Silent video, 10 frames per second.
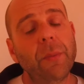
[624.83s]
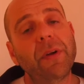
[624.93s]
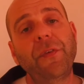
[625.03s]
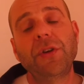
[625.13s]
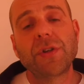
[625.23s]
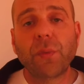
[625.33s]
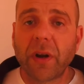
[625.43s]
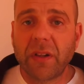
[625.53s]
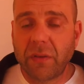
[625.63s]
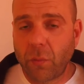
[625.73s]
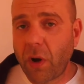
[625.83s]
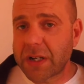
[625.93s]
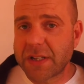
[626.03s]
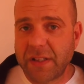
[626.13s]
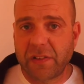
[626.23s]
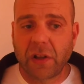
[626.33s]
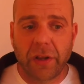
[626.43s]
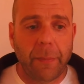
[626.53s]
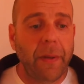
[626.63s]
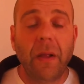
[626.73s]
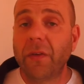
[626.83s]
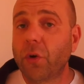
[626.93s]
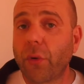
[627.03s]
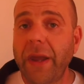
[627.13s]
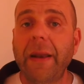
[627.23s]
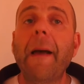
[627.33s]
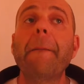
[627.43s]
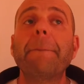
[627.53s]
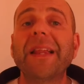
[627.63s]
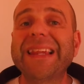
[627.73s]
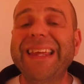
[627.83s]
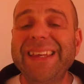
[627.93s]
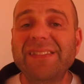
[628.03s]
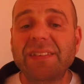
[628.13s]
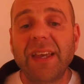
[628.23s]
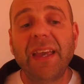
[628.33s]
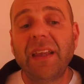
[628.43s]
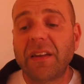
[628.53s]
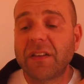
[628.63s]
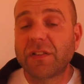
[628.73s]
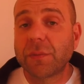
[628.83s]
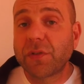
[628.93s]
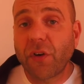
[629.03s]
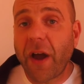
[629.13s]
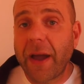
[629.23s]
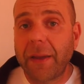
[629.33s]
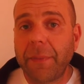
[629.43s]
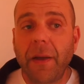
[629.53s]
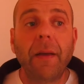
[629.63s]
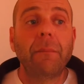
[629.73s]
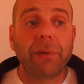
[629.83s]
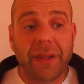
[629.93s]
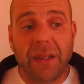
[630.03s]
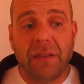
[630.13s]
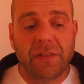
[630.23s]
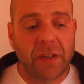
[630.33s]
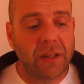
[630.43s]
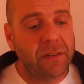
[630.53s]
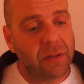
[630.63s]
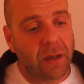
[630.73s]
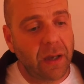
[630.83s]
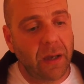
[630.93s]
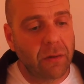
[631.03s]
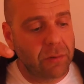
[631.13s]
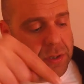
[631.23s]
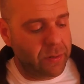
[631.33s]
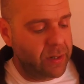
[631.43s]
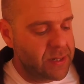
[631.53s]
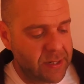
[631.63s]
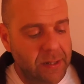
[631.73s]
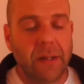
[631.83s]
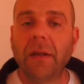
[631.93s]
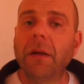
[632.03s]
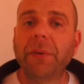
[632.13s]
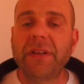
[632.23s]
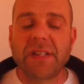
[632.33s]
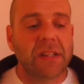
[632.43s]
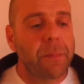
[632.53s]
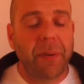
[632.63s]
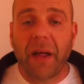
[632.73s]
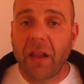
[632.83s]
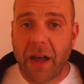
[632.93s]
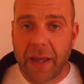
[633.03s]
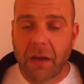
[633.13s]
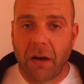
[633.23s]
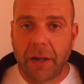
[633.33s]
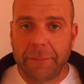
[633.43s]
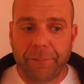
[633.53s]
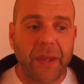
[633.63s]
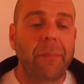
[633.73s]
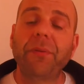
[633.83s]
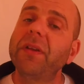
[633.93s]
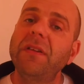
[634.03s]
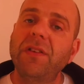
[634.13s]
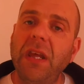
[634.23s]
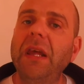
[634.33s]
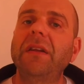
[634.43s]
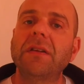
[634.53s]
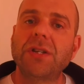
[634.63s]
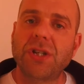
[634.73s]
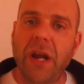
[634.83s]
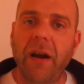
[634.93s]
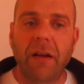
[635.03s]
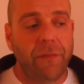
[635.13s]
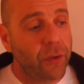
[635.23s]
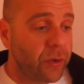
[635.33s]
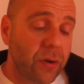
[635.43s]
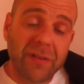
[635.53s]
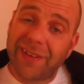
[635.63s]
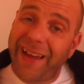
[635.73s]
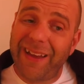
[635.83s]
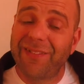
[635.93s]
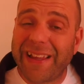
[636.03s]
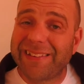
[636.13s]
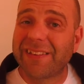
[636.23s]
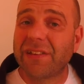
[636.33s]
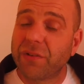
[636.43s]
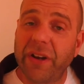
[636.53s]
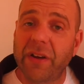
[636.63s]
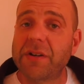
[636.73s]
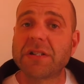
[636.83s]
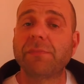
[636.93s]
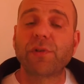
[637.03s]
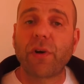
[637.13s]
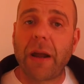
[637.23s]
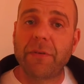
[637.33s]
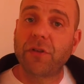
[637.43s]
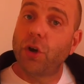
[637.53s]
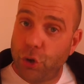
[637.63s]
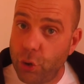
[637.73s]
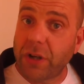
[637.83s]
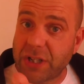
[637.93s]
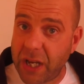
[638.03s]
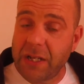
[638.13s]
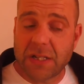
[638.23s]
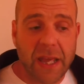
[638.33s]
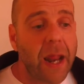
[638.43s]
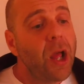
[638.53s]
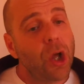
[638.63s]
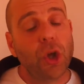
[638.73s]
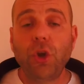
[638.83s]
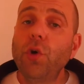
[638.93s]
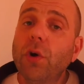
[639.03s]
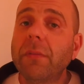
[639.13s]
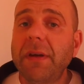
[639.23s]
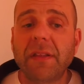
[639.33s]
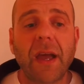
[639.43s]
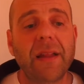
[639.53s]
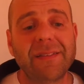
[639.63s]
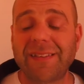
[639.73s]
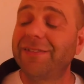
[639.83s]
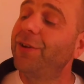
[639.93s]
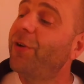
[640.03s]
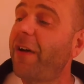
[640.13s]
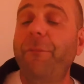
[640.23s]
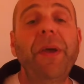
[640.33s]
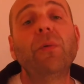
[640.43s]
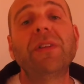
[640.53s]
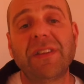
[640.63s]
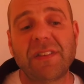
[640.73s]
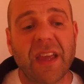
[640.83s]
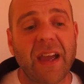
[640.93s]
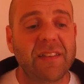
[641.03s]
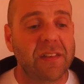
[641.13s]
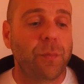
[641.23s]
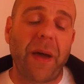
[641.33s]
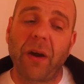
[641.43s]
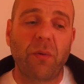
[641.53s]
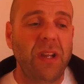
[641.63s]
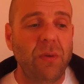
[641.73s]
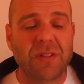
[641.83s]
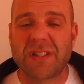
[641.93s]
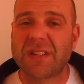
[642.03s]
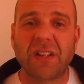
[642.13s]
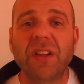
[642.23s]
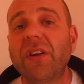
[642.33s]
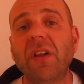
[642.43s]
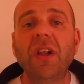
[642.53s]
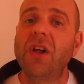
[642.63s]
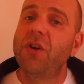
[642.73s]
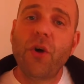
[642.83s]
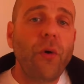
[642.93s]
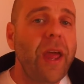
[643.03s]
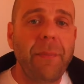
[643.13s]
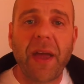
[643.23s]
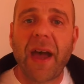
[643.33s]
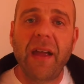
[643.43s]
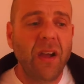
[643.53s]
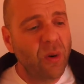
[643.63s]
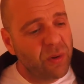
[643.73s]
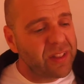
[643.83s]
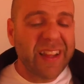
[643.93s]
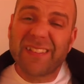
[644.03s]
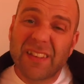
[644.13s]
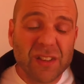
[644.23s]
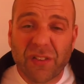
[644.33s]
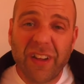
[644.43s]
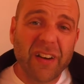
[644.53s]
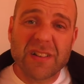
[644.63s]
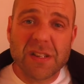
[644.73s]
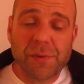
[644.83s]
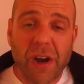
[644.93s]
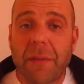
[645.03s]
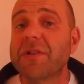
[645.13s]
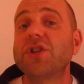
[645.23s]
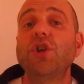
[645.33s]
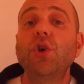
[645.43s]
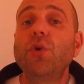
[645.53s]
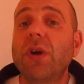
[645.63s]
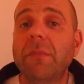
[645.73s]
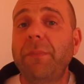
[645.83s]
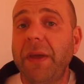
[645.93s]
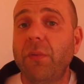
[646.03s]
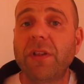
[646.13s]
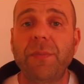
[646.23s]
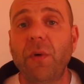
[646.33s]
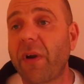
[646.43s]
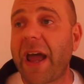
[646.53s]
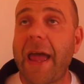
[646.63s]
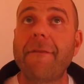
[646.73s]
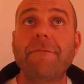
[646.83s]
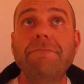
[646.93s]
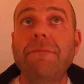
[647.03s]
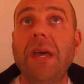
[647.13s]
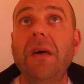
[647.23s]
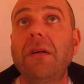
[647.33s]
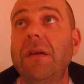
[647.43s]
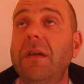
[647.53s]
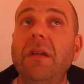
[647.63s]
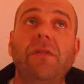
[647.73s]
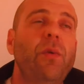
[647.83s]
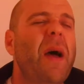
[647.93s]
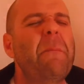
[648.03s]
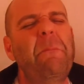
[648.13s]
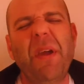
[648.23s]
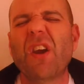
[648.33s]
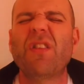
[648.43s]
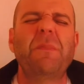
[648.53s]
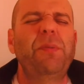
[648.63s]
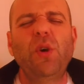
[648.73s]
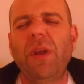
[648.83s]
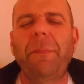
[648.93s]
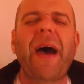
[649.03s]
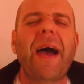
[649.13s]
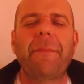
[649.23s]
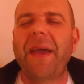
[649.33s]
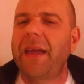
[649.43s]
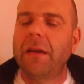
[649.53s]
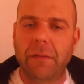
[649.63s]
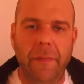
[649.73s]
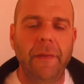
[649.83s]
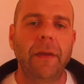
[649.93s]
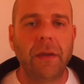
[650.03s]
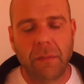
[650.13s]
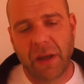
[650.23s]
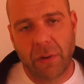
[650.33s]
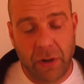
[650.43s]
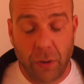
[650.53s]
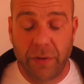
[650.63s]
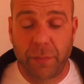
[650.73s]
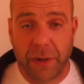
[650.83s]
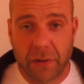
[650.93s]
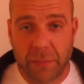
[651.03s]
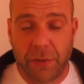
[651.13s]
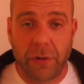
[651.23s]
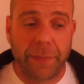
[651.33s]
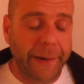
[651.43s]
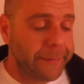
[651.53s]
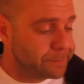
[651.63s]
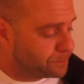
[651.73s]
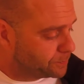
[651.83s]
But if you just want to watch this clip, great. Please hit subscribe. Please hit, which way is it? Please hit the bell icon and please hit share. If you'll notice, I have less than 300 subscribers. You can change that. You can be the guy that says, dude, I've been with this guy since back when he was just a little no-name guy with less than 300 subscribers. You can be with me when I have millions, when I'm bigger than PewDiePie, man. By the way, nobody's bigger than PewDiePie.